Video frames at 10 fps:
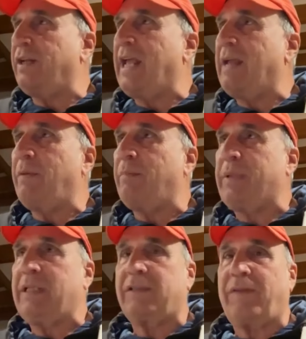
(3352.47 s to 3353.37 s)
A name
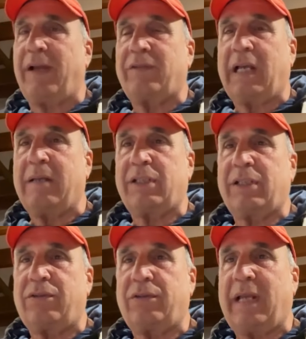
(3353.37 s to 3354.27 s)
appears 5 times
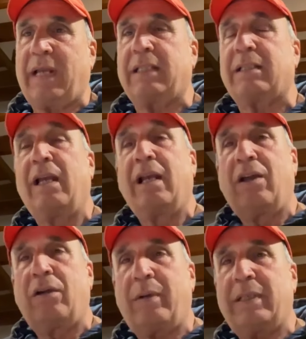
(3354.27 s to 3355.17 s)
in 2 days.
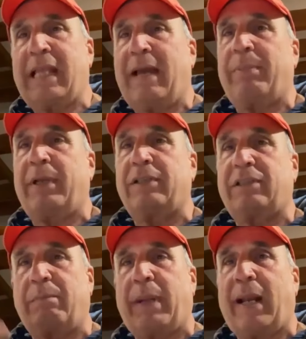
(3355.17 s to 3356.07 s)
Who is that
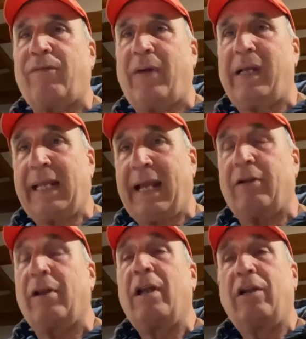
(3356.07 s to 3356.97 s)
person? Better find
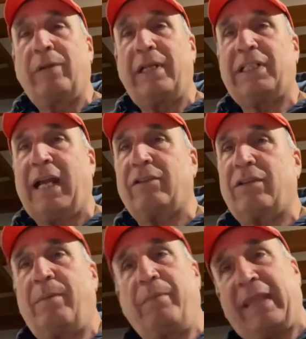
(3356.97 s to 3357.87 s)
out. Reach out
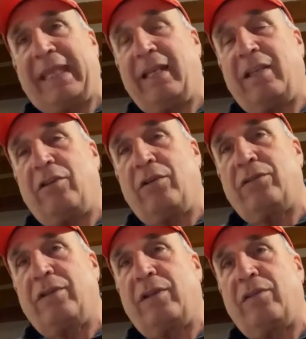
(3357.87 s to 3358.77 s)
to them. Think
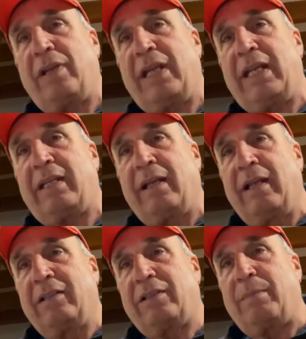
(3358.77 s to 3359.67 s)
you need
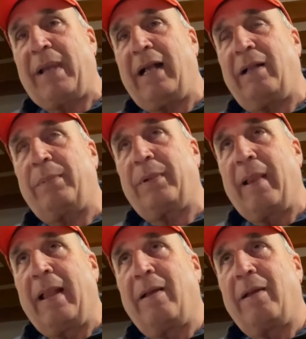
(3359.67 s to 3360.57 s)
some help?
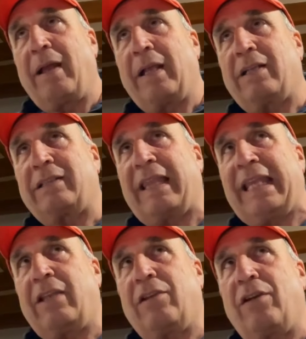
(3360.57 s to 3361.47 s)
Because I
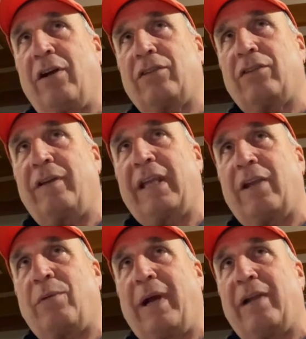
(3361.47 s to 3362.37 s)
think you're not doing
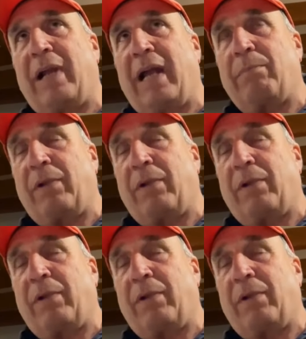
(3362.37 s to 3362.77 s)
it quite right.